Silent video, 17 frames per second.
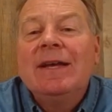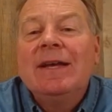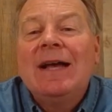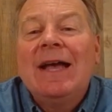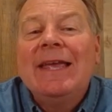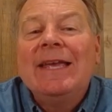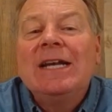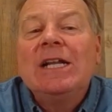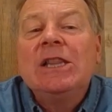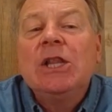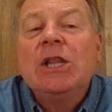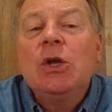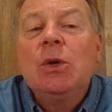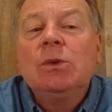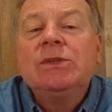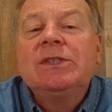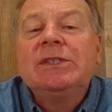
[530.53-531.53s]
a
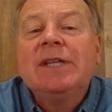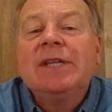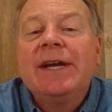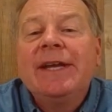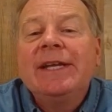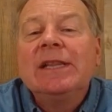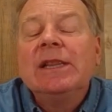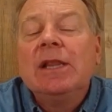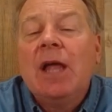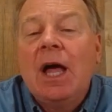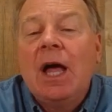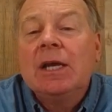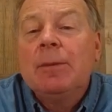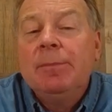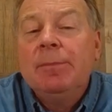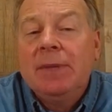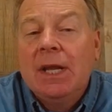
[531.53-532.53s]
closed tight
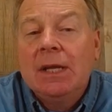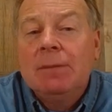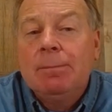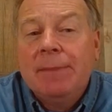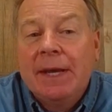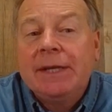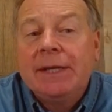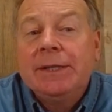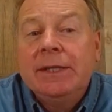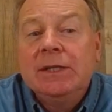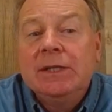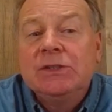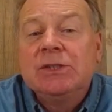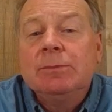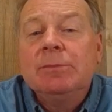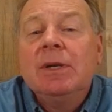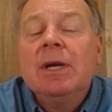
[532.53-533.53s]
locking
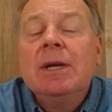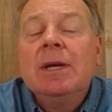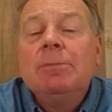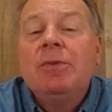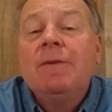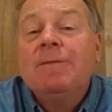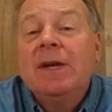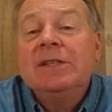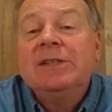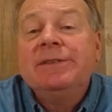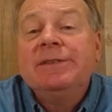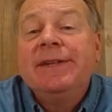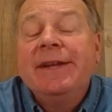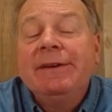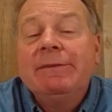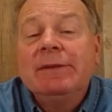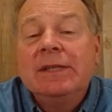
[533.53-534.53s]
mechanism preventing
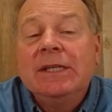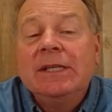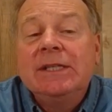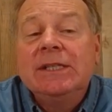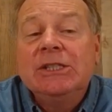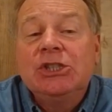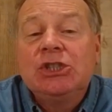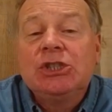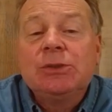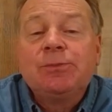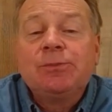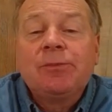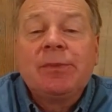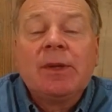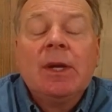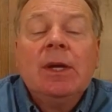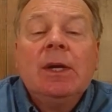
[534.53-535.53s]
air leakage.
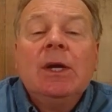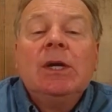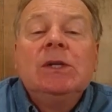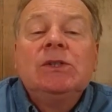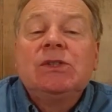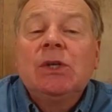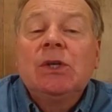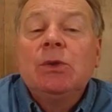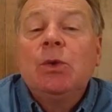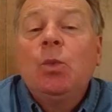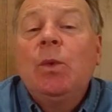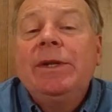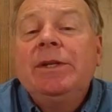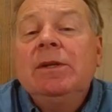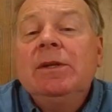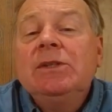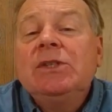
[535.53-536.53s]
So the
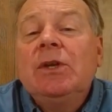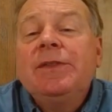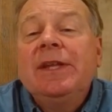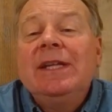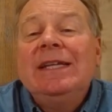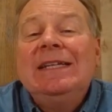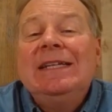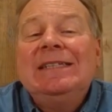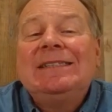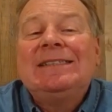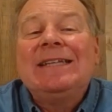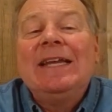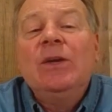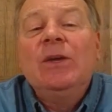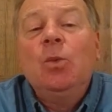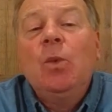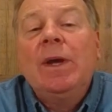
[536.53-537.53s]
windows on the east
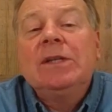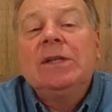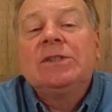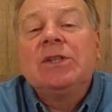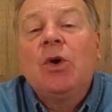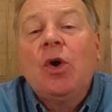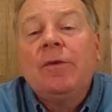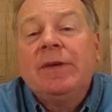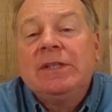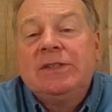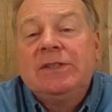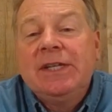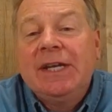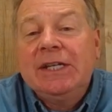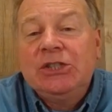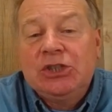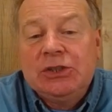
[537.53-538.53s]
and west
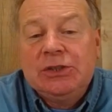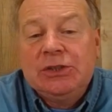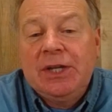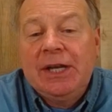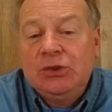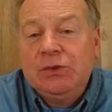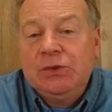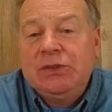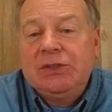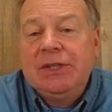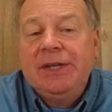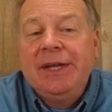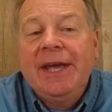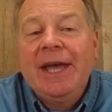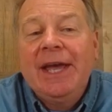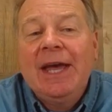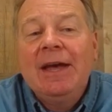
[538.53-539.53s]
orientation, as you see,
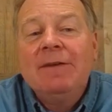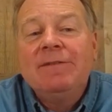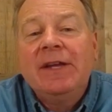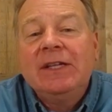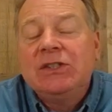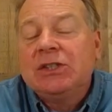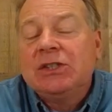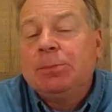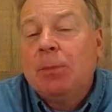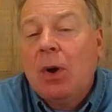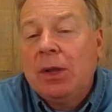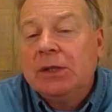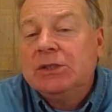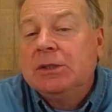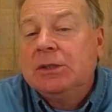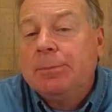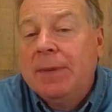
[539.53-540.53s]
have a
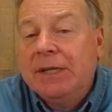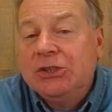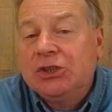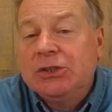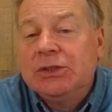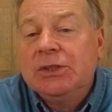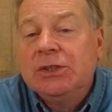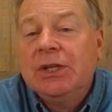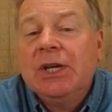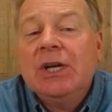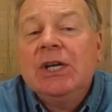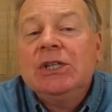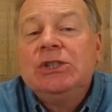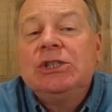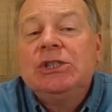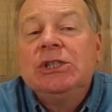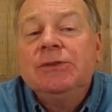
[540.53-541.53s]
smaller dimension
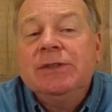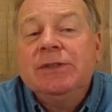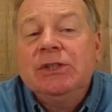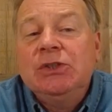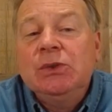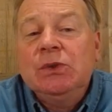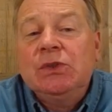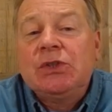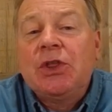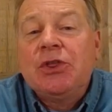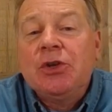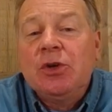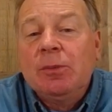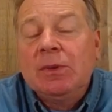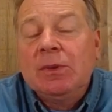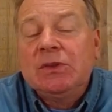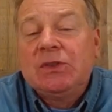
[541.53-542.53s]
to reduce
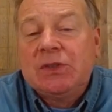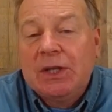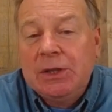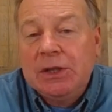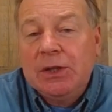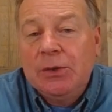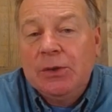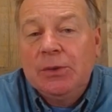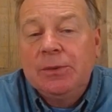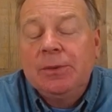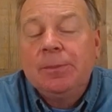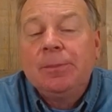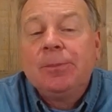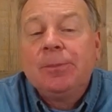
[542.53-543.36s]
thermal sun load.